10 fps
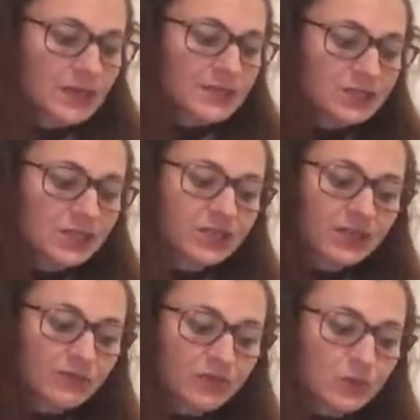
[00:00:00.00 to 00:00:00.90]
seek
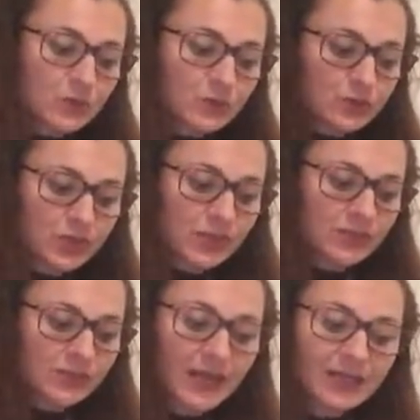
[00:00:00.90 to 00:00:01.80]
refuge
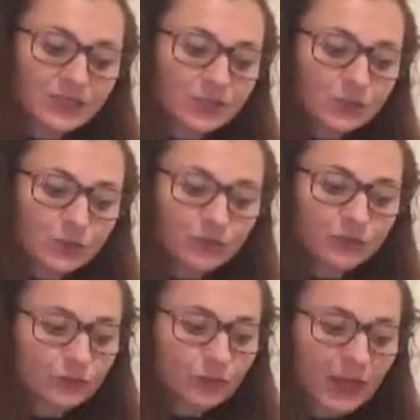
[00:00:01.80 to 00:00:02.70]
in the attitude
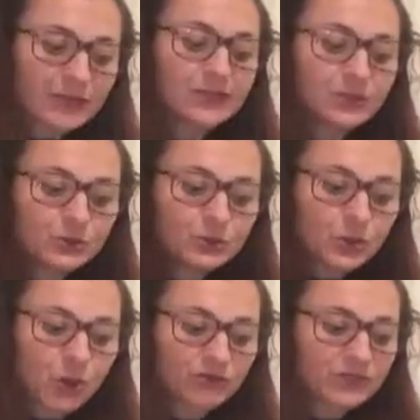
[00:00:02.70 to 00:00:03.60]

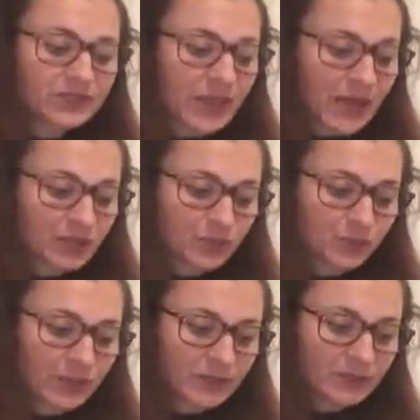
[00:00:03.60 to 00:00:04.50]
attitude of
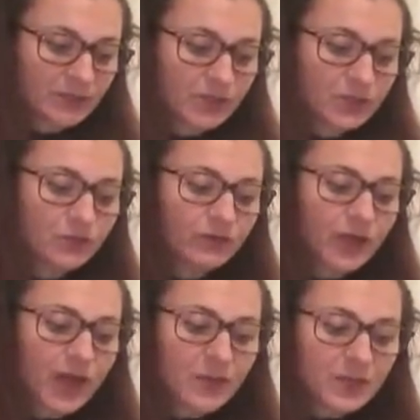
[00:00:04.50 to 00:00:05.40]
detachment and you
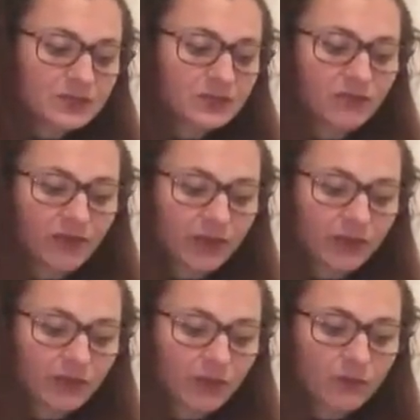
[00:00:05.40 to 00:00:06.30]
will amass the
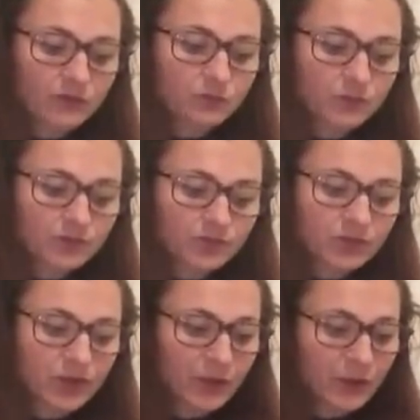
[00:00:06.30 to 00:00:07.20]
wealth of
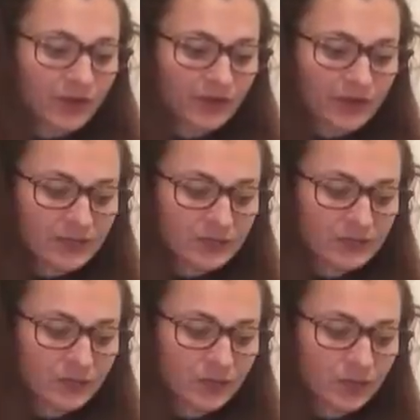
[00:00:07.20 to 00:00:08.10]
spiritual awareness.
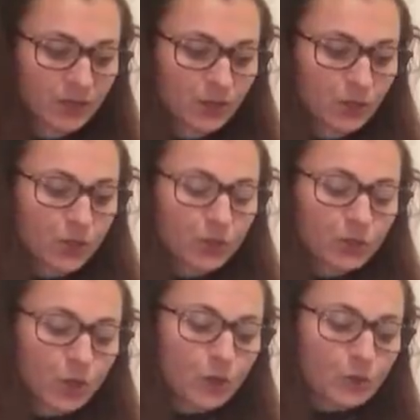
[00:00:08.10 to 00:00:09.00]

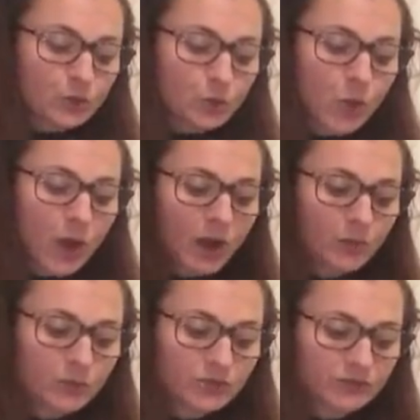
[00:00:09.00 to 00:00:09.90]
Those who are
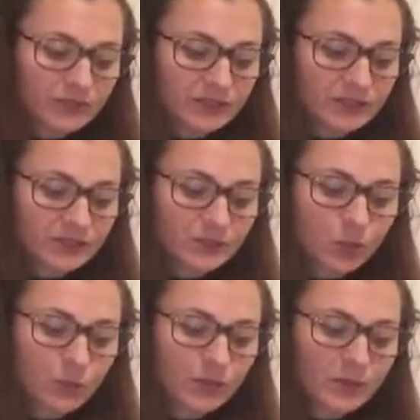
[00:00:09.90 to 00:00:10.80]
motivated
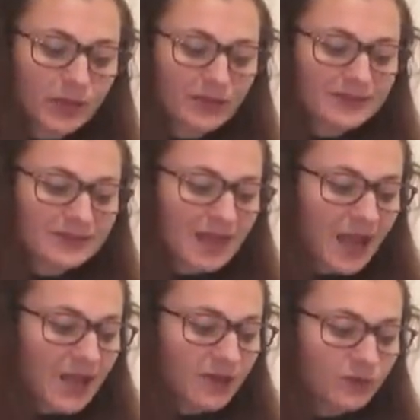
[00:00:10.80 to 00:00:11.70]
only by
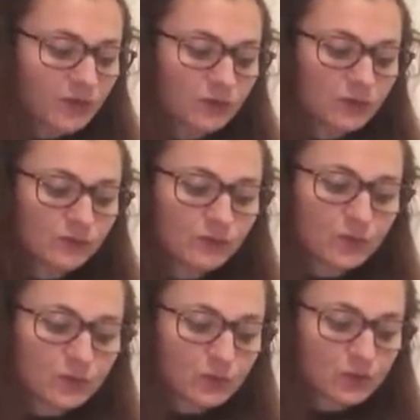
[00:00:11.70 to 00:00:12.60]
desire from the
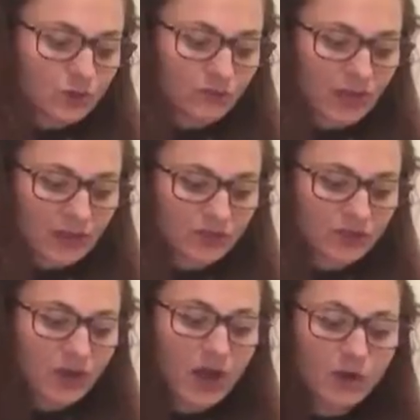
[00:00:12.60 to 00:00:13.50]
fruits of
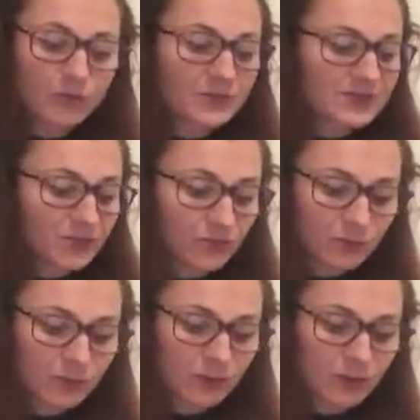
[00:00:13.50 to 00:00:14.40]
action are
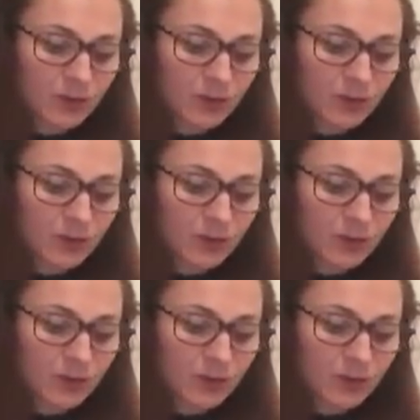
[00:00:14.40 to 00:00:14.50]
miserable,